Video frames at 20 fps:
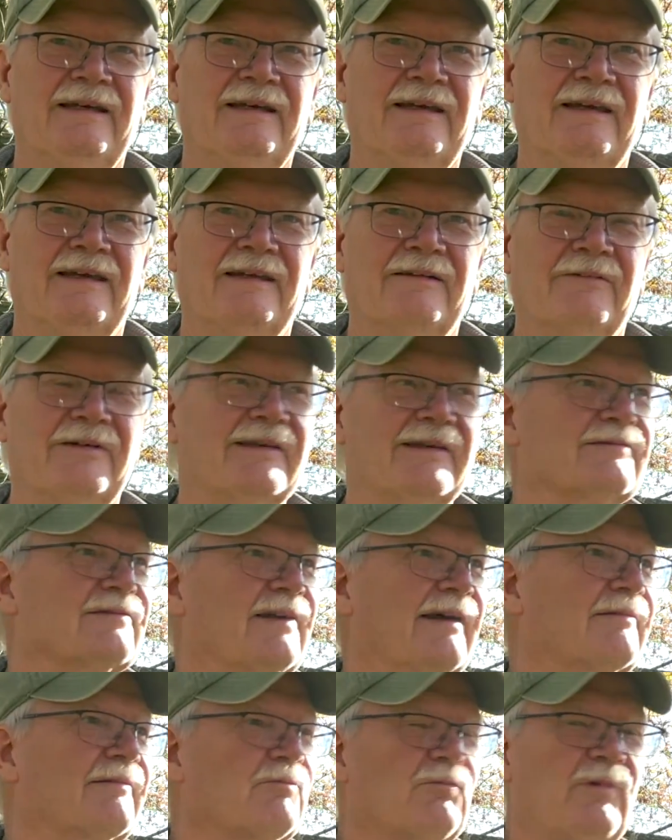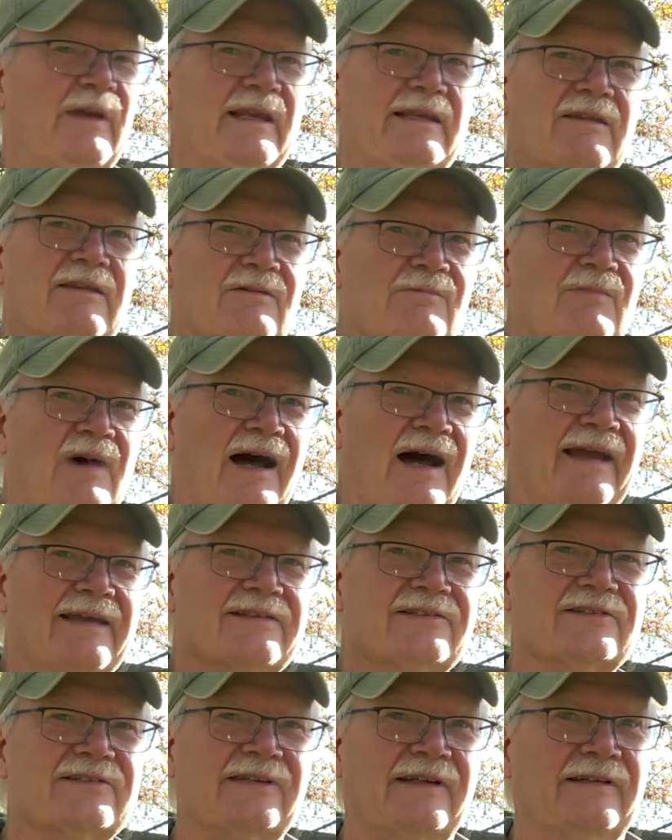He was like, read their minds
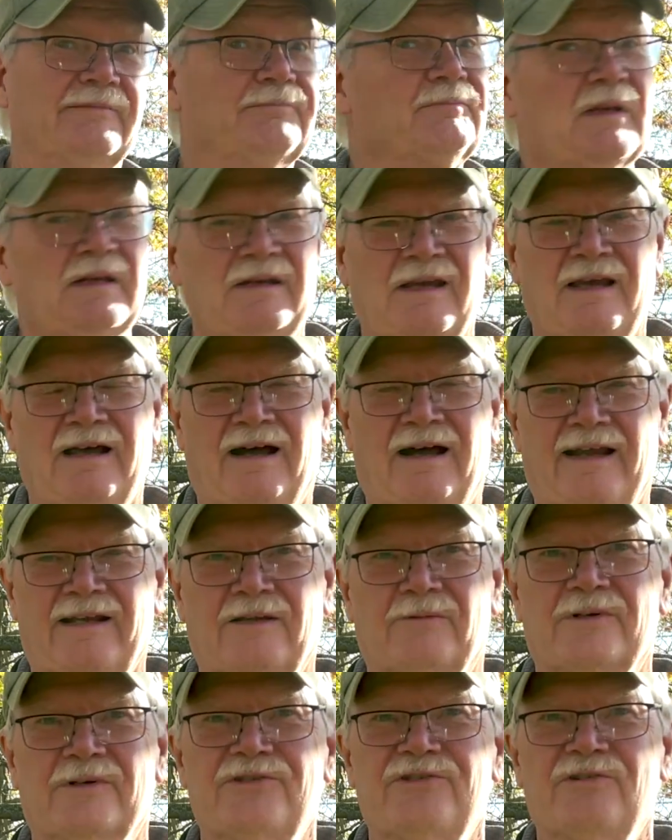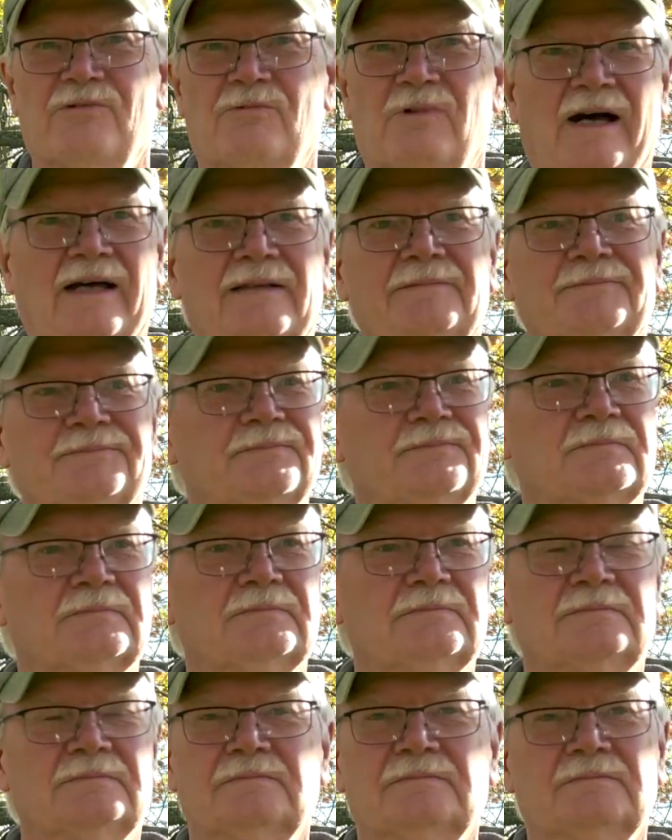and say, "I know what you want.
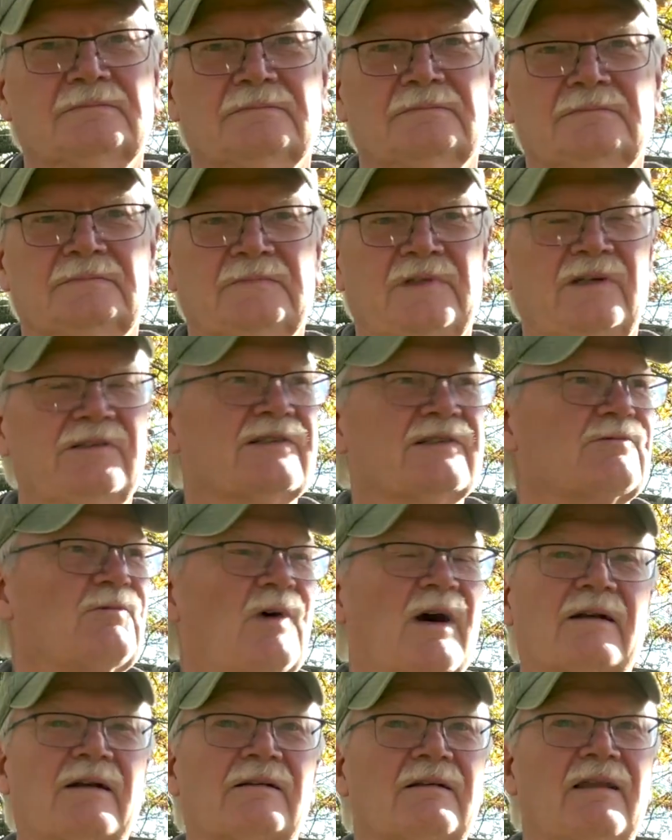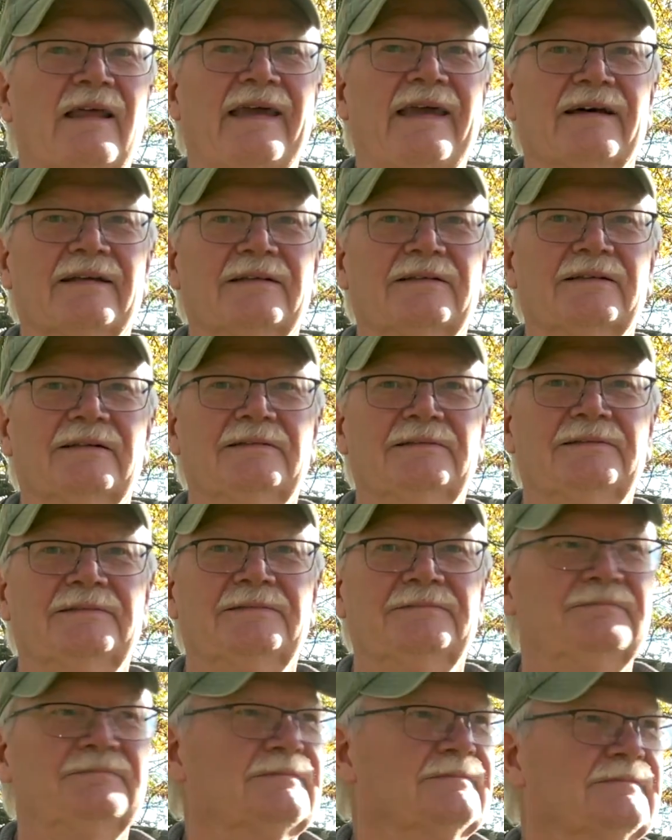You just want our land.
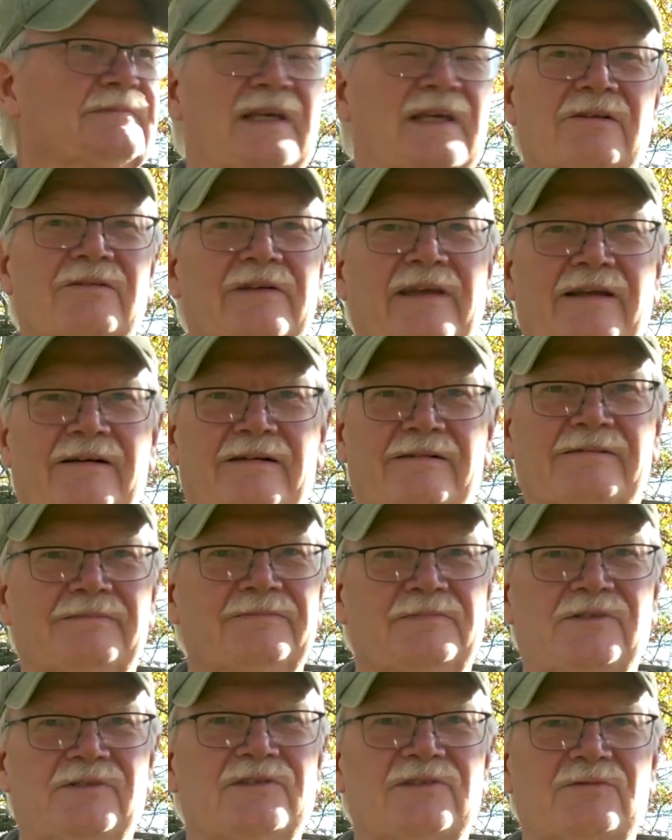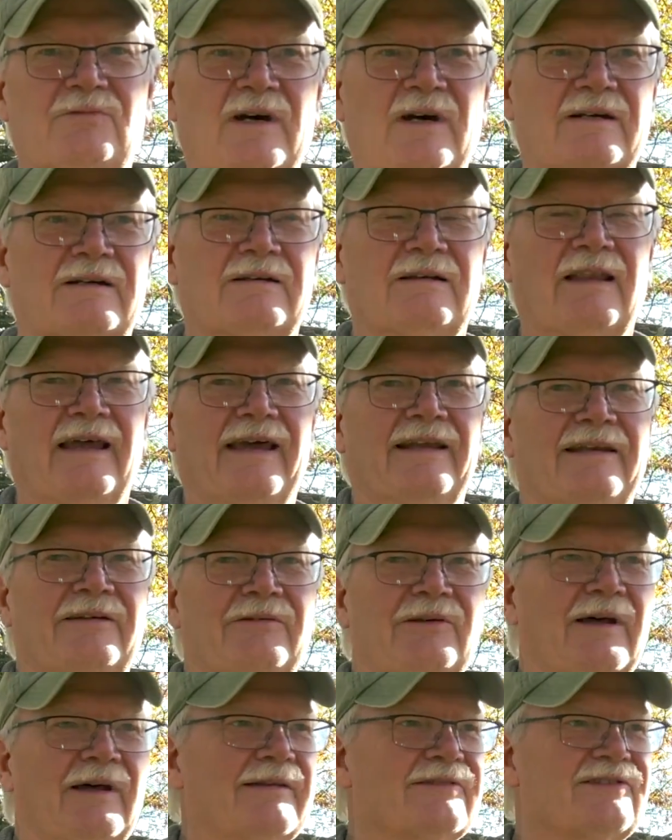You don't care. You just want our land. If
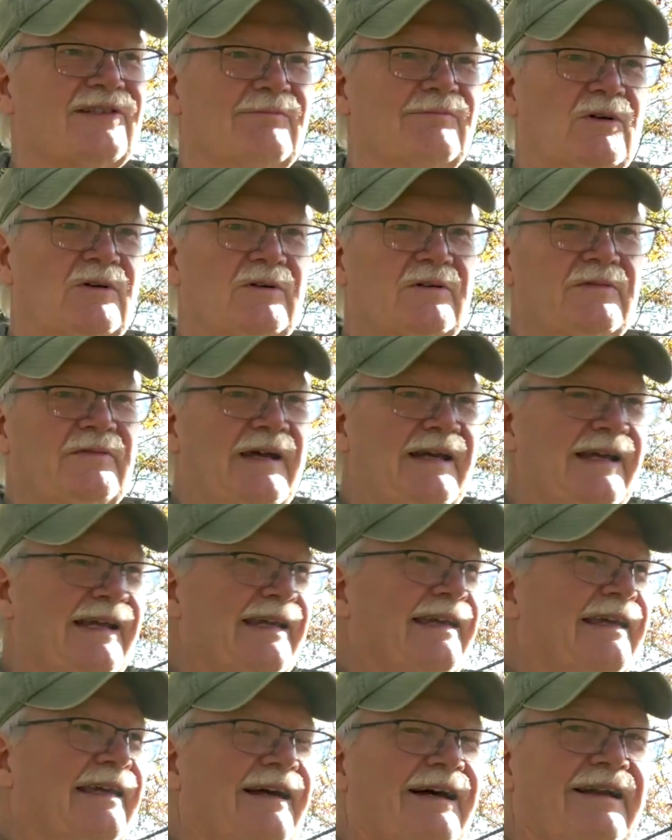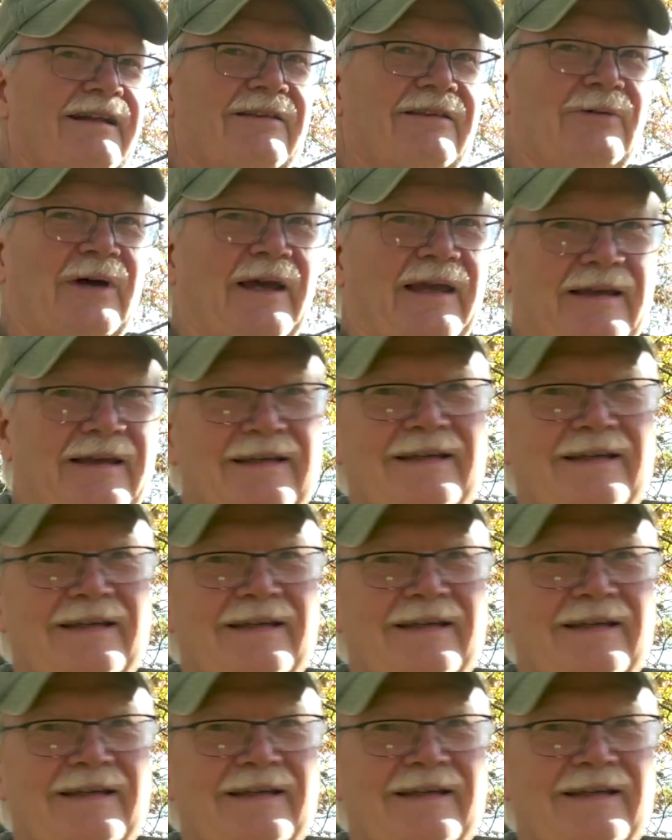you want us to move, get out of the way."